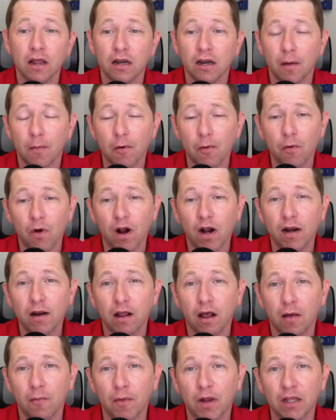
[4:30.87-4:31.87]
Number one
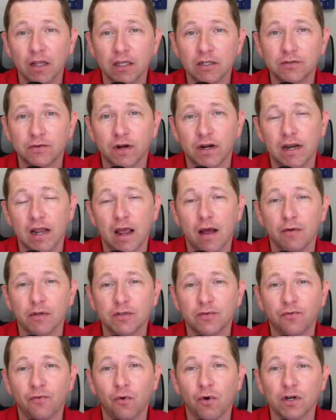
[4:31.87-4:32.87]
on my list right now
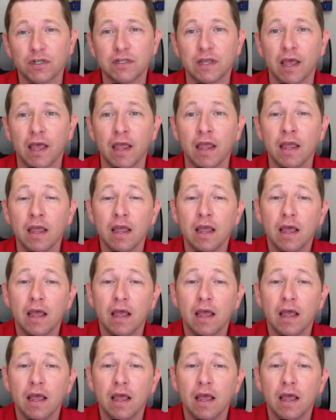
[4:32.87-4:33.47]
is Forte.